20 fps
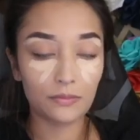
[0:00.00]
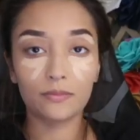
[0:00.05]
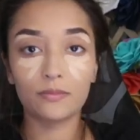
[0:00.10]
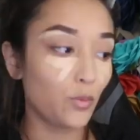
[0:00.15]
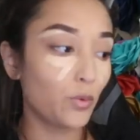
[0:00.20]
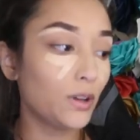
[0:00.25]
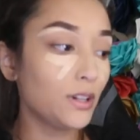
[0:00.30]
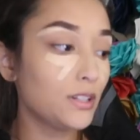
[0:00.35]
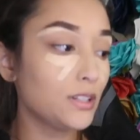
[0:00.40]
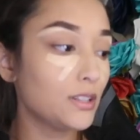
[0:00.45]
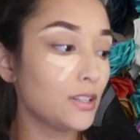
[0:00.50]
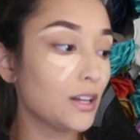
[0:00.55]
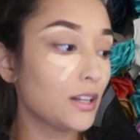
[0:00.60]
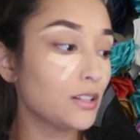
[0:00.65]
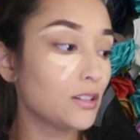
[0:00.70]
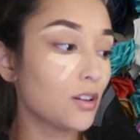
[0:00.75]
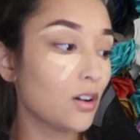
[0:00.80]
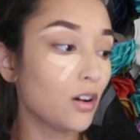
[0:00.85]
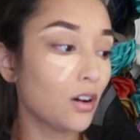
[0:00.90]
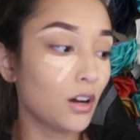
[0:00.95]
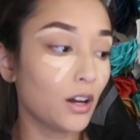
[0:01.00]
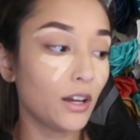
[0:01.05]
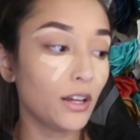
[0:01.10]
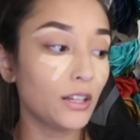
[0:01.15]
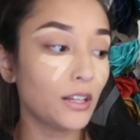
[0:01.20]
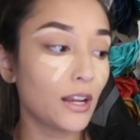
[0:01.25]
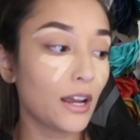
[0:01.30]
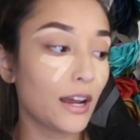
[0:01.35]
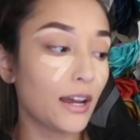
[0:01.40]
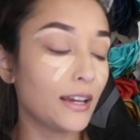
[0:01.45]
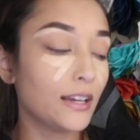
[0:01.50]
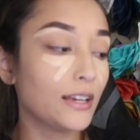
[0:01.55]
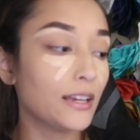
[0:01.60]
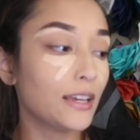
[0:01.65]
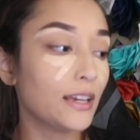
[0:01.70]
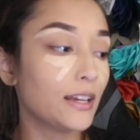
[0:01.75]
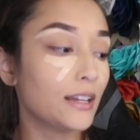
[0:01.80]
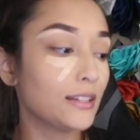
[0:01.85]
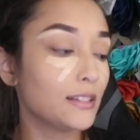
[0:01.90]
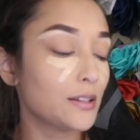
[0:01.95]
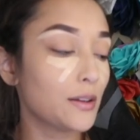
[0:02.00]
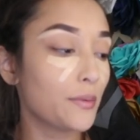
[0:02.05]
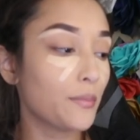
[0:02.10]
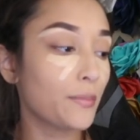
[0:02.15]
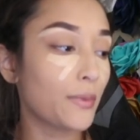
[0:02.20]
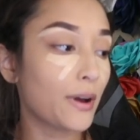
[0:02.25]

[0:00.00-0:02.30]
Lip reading: Once that's on, I get